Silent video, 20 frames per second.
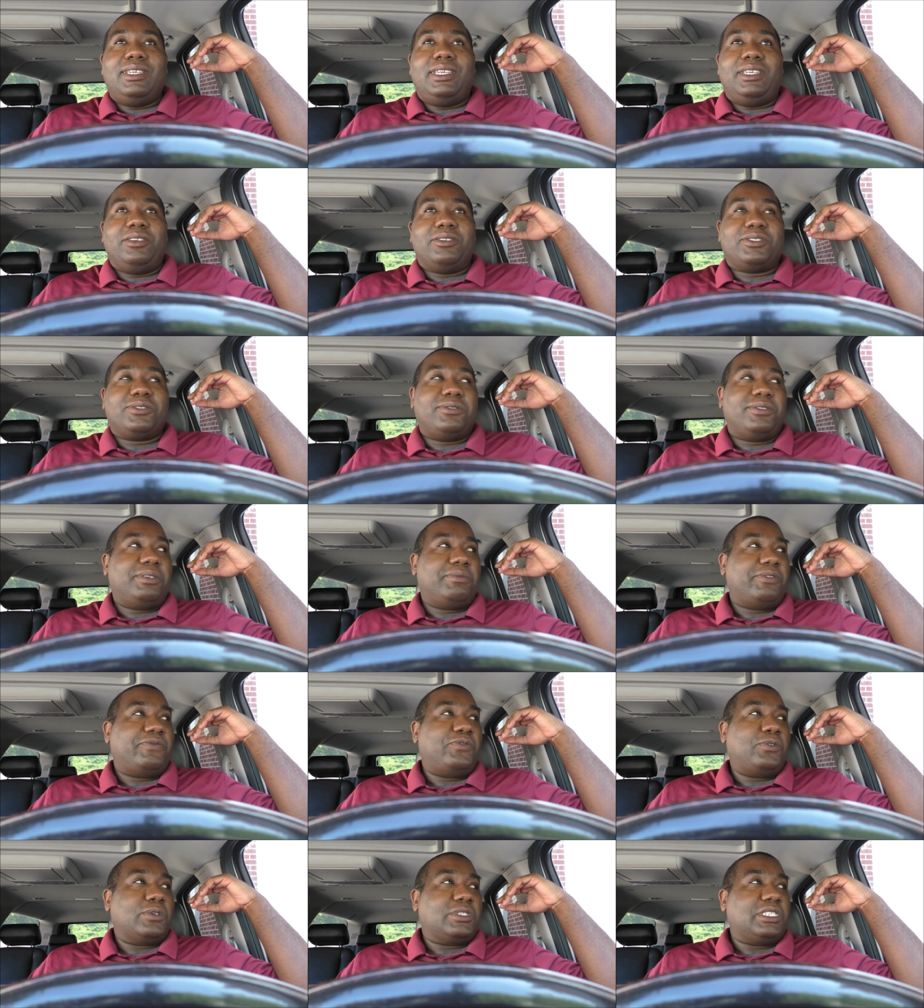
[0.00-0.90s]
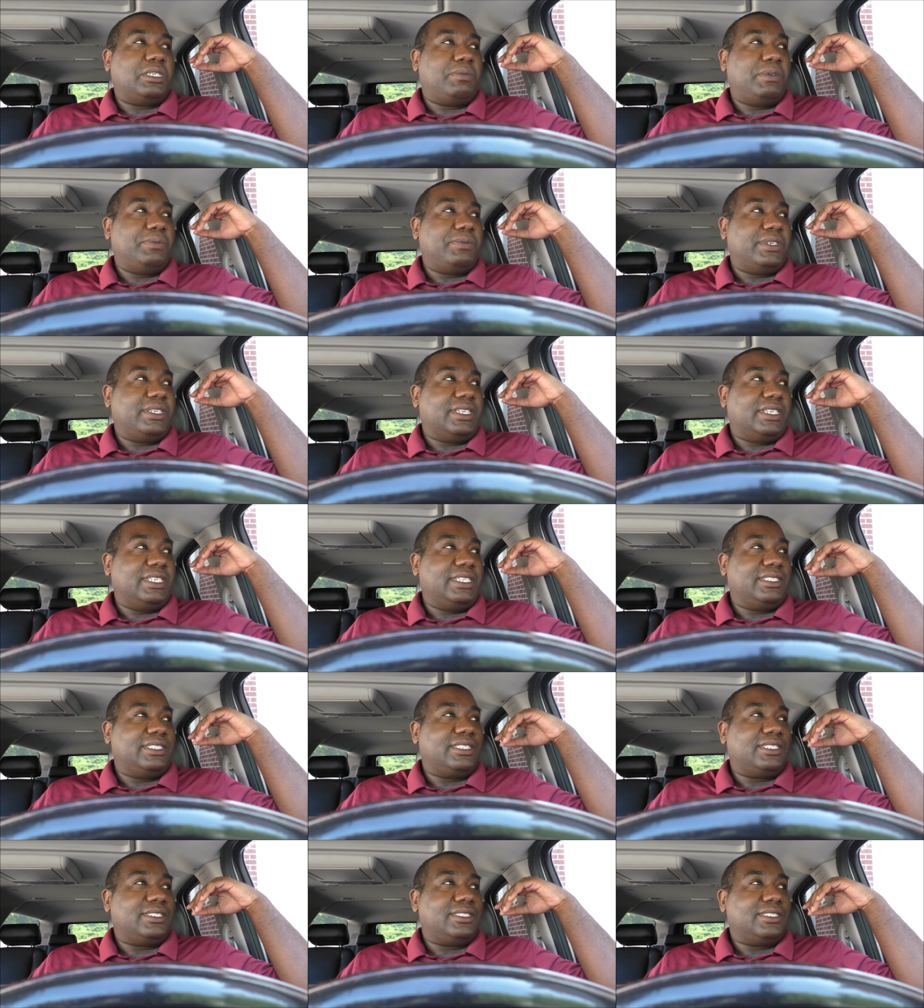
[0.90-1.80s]
and you're showing up with 14 people at a
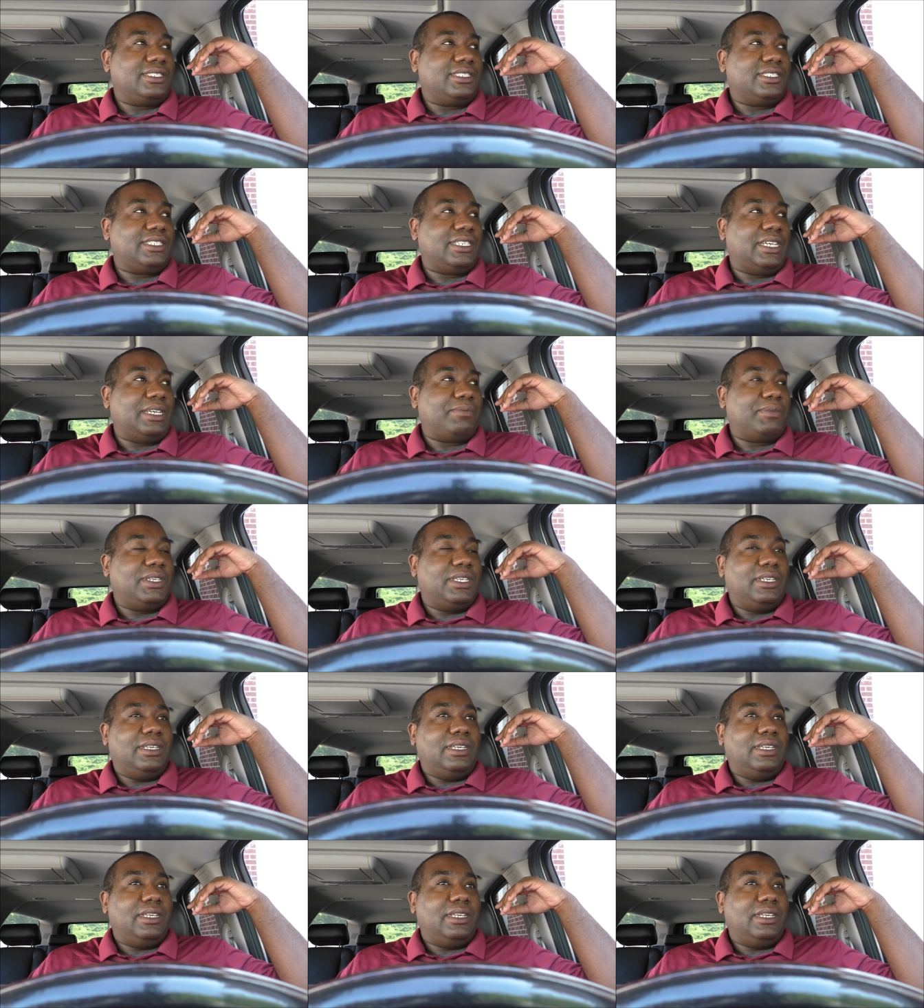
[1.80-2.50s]
gun sh shop.